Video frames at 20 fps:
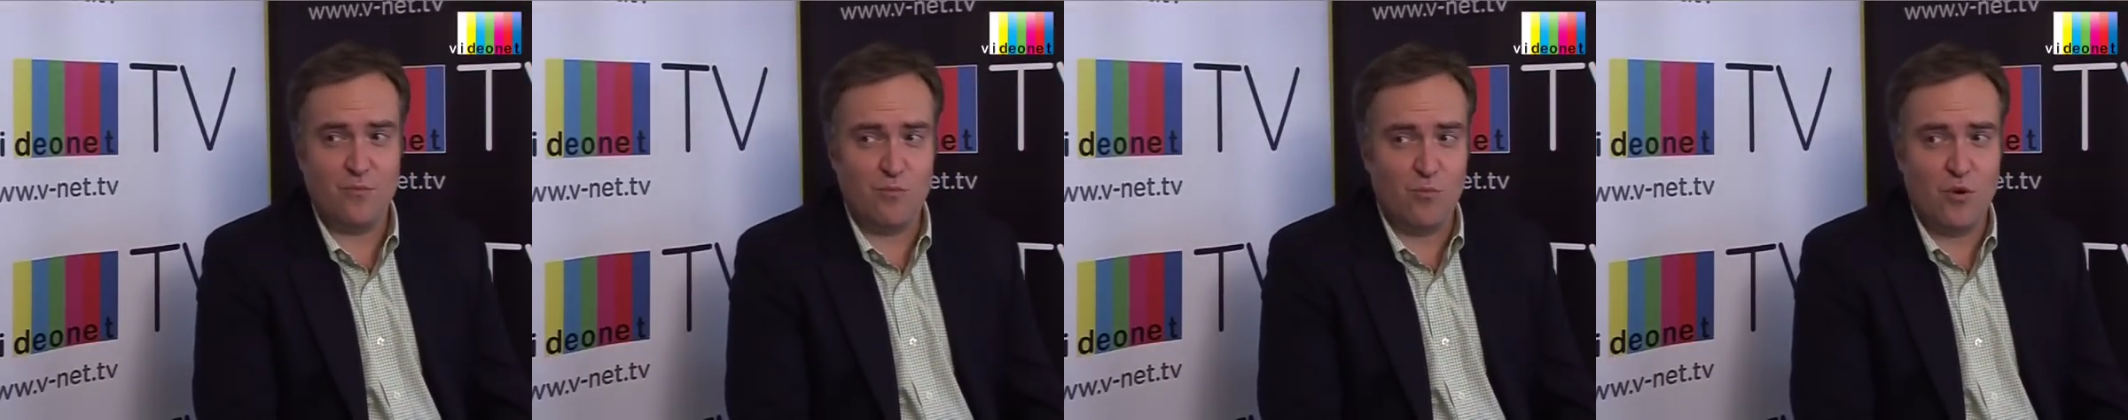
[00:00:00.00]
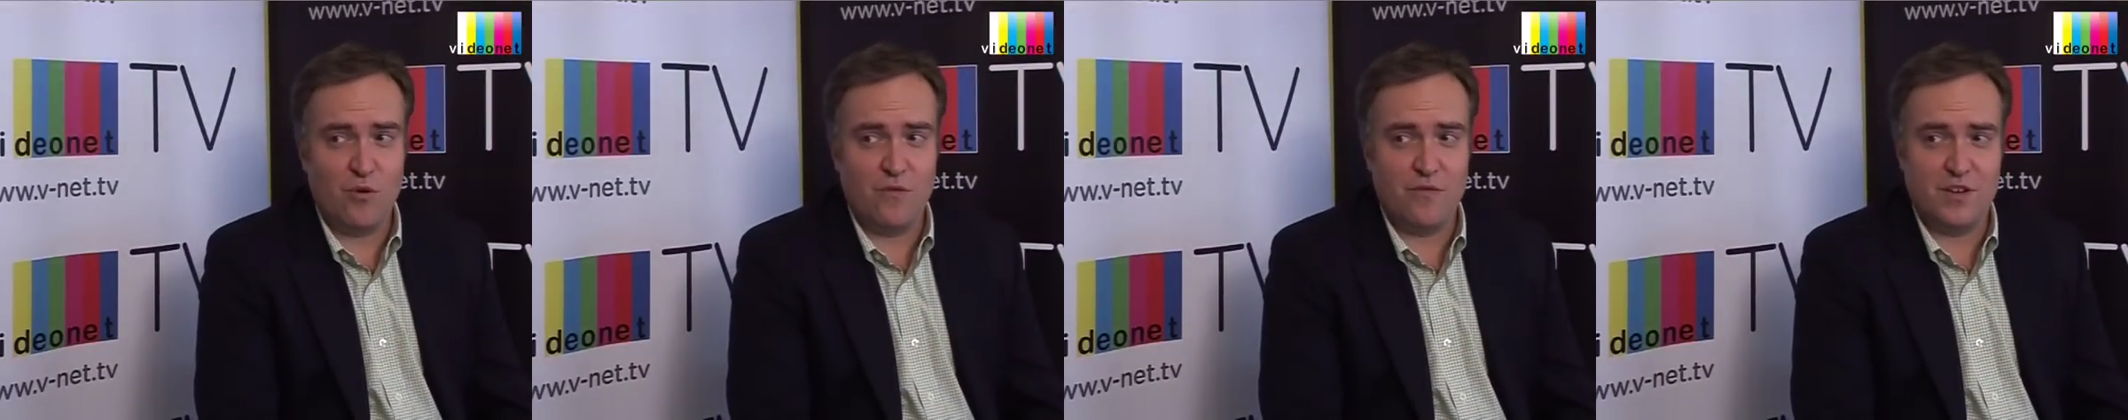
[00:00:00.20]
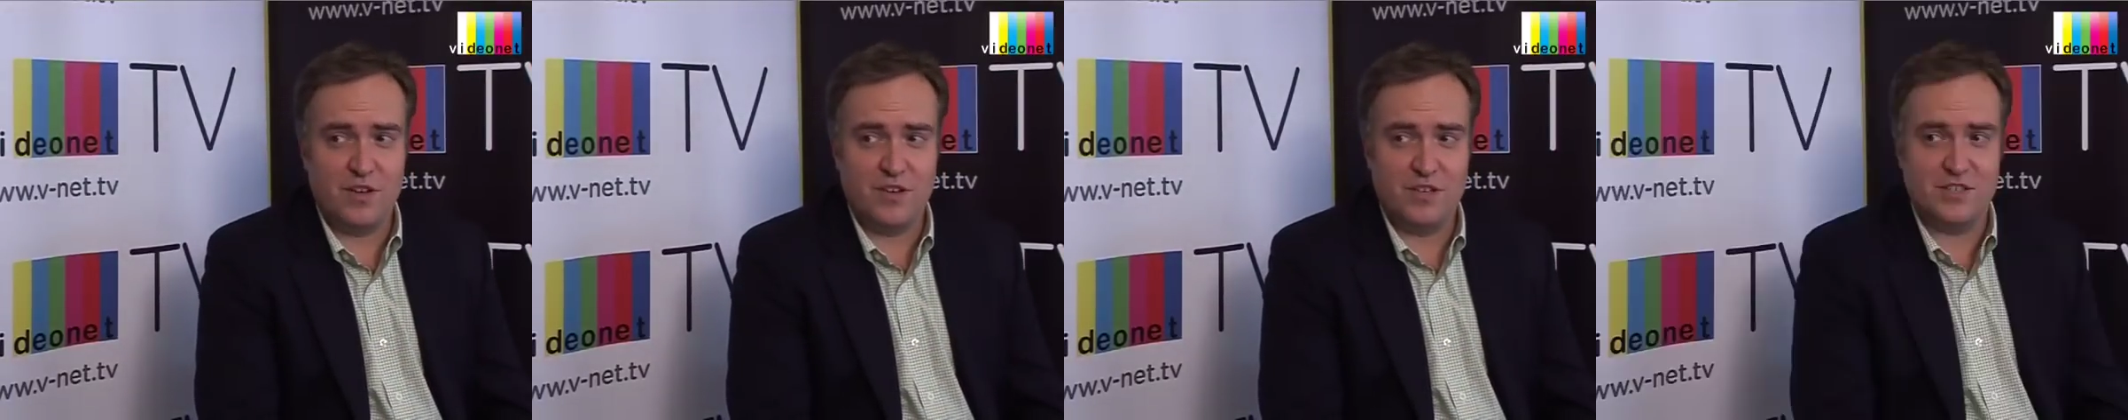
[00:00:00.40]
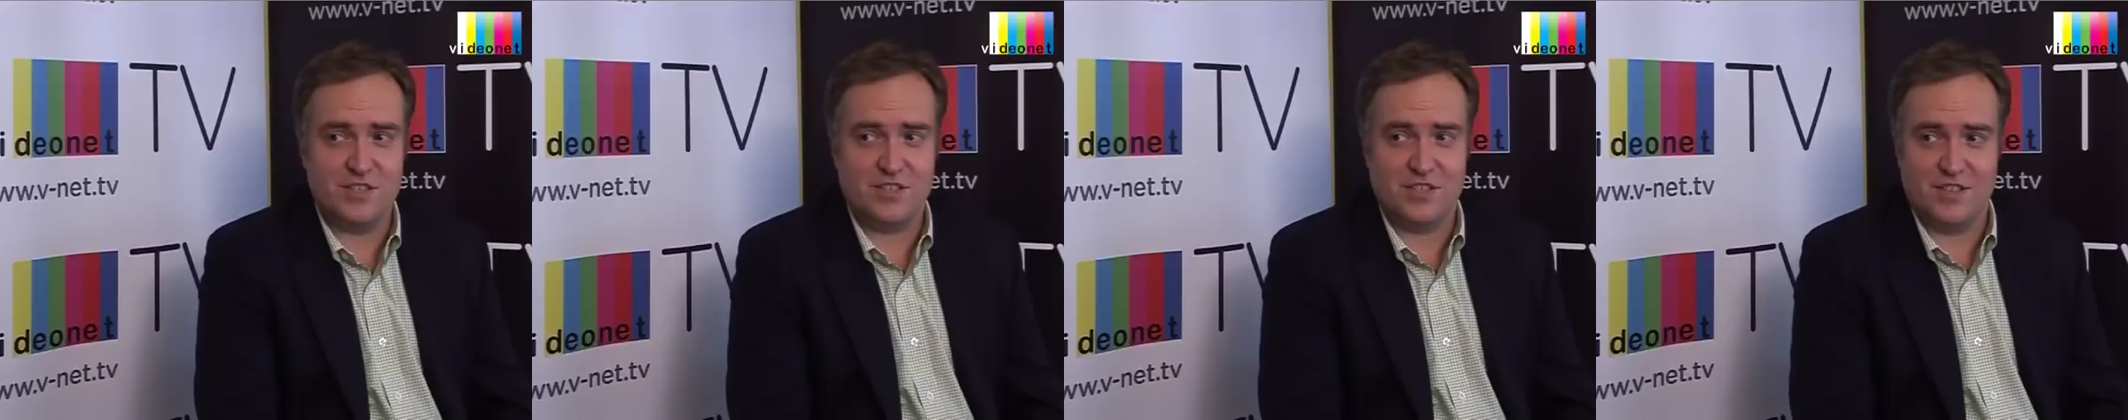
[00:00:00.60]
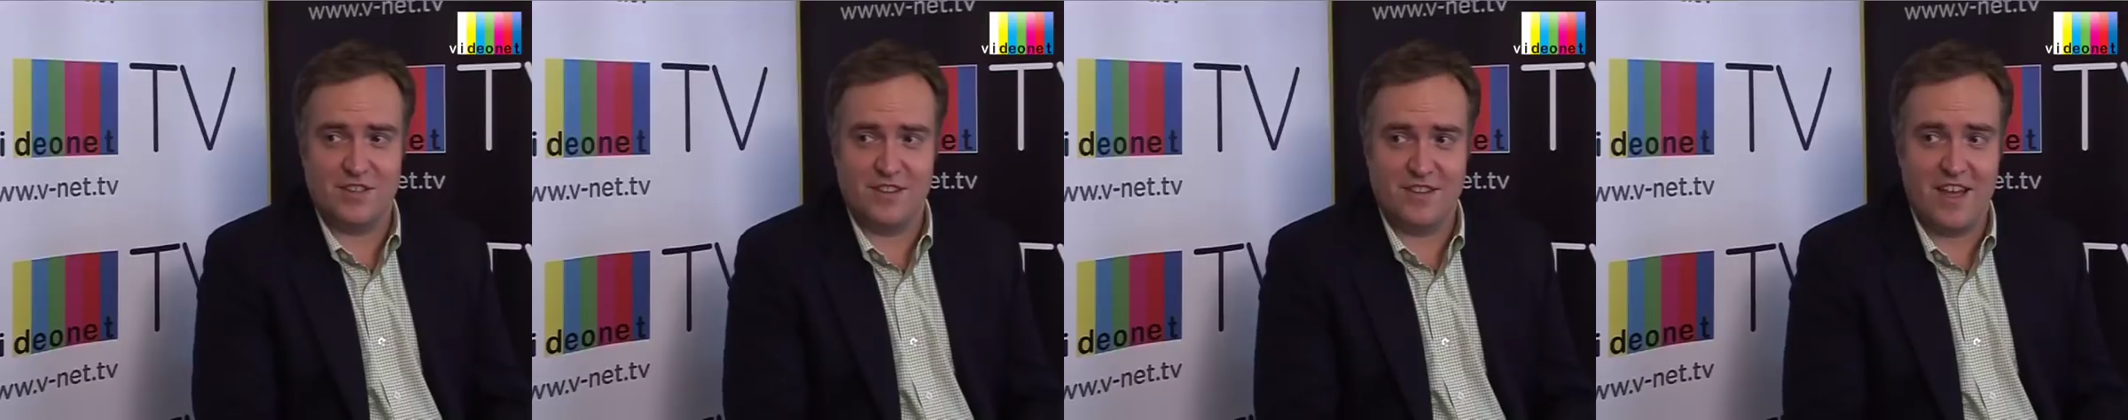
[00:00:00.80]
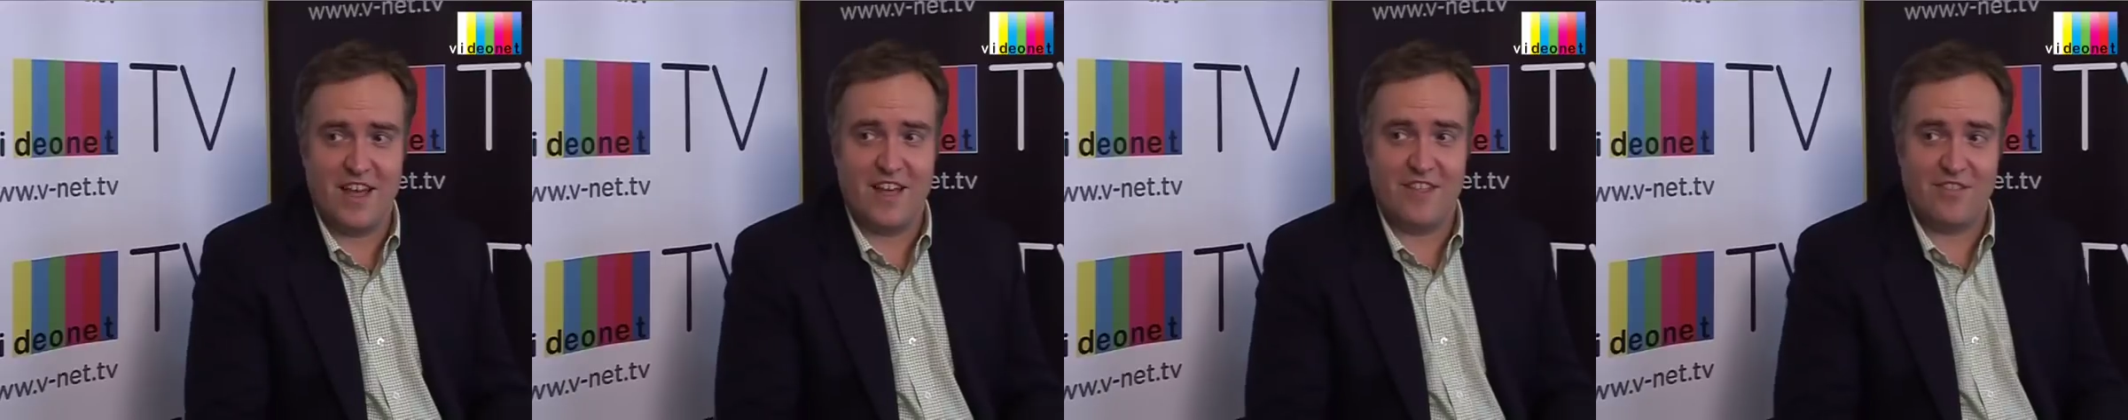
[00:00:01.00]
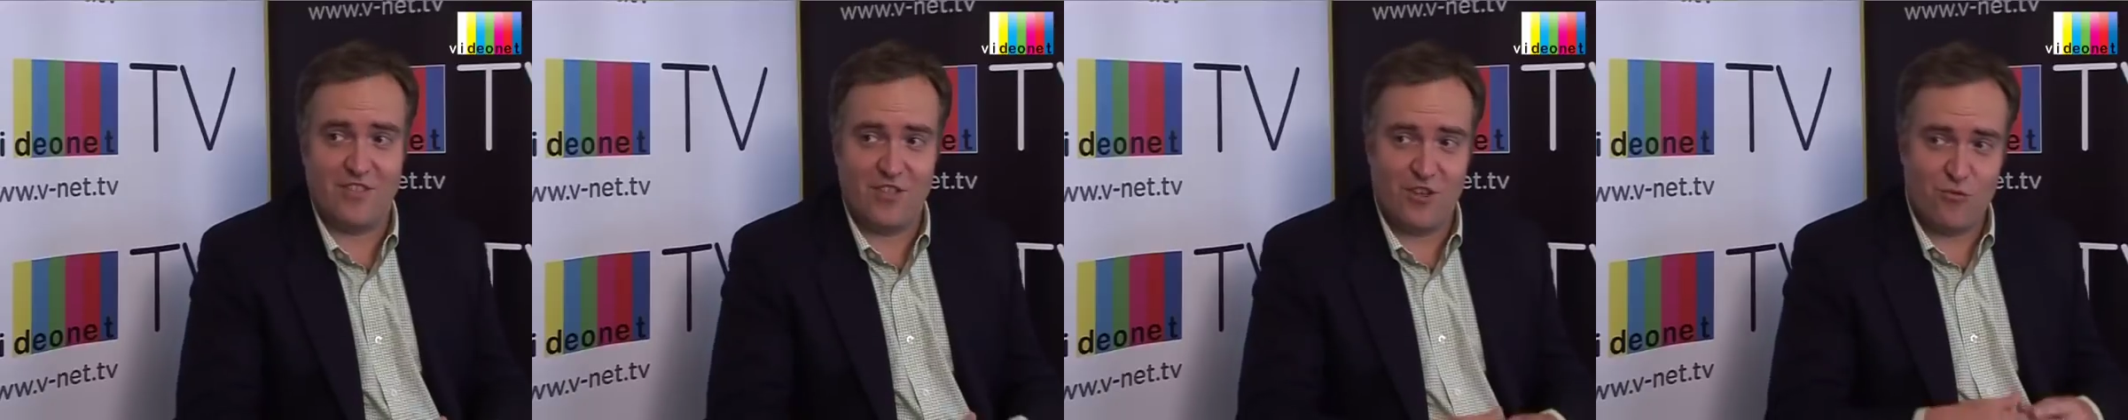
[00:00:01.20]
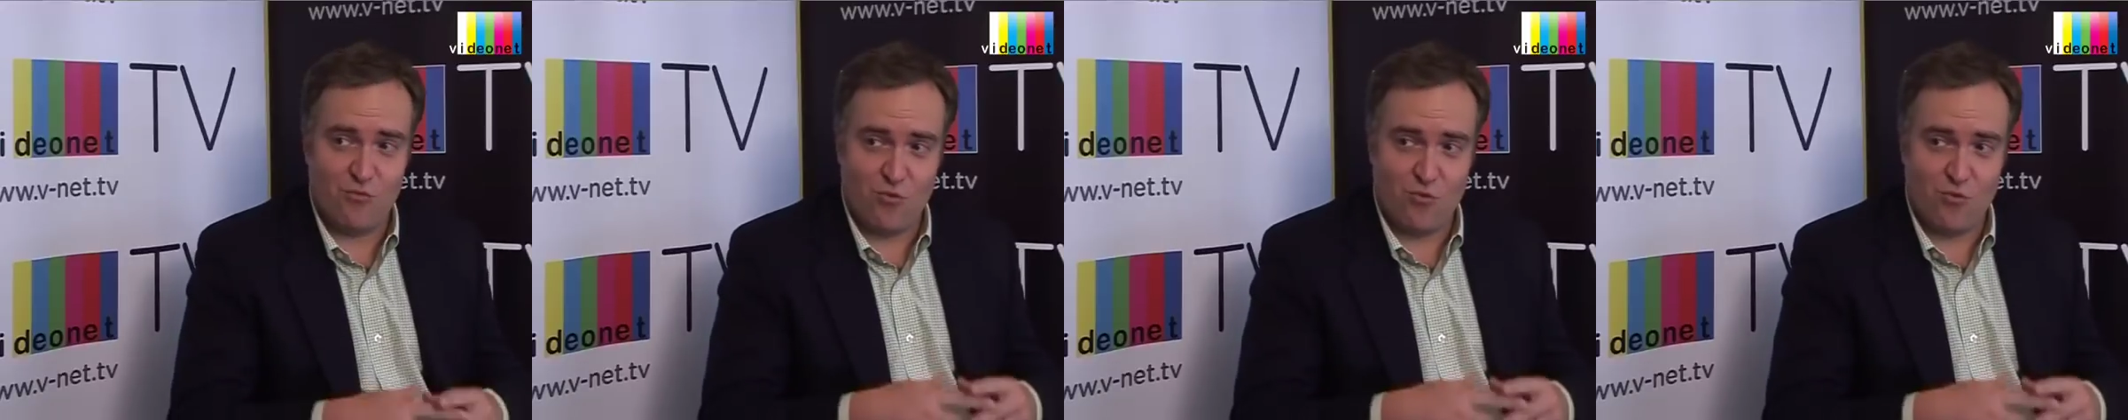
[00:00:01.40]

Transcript: movies and that